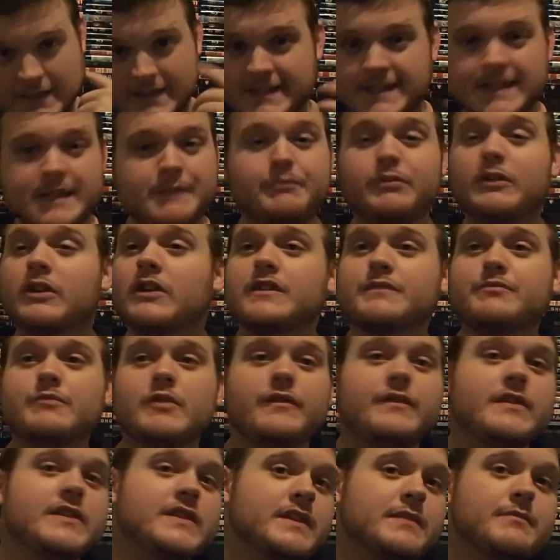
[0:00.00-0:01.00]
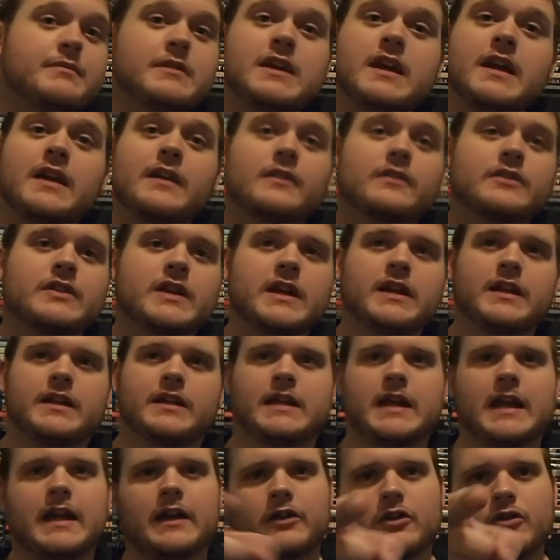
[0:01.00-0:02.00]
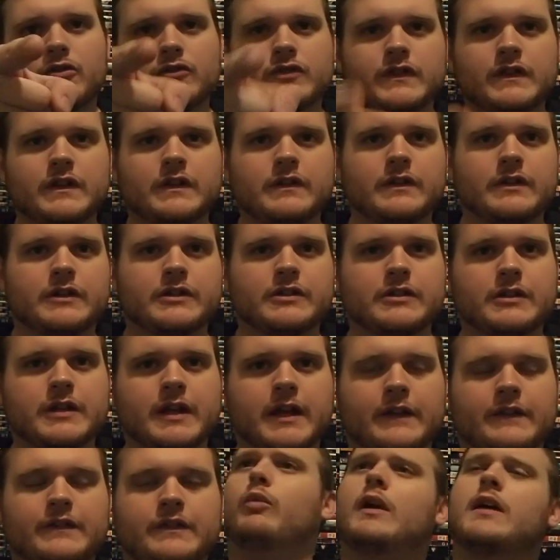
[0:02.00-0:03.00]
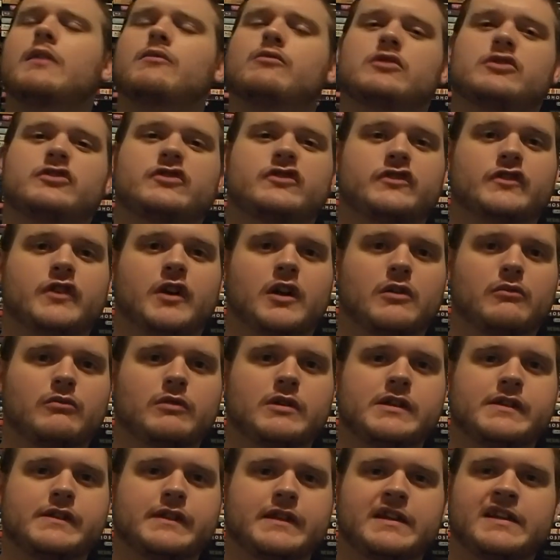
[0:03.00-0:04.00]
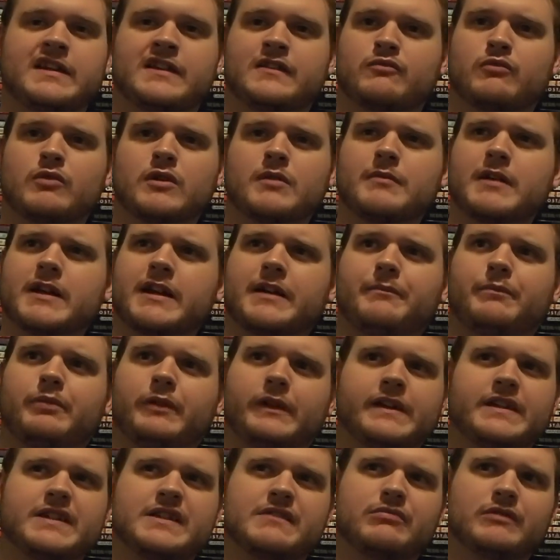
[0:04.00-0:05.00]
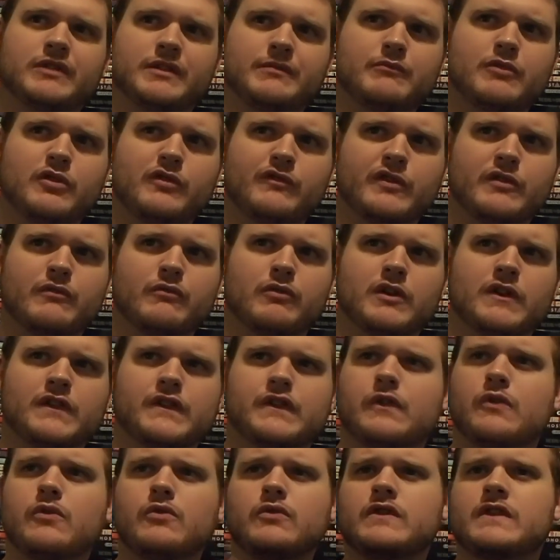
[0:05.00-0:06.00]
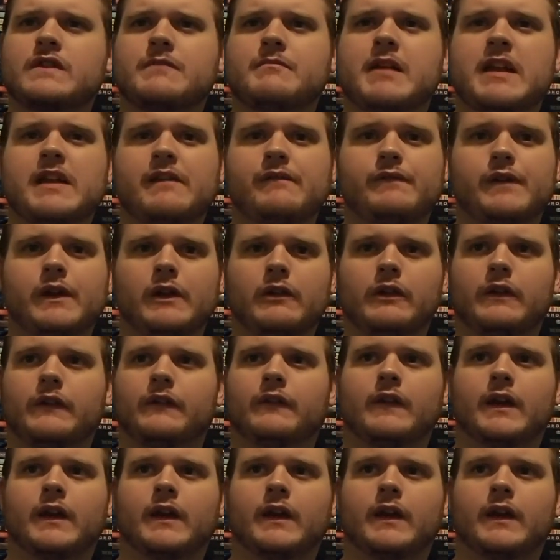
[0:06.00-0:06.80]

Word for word: C+ movies can be entertaining. Yeah, go see this shit. What I want to start with is one of my complaints with the movie was, who's the main villain?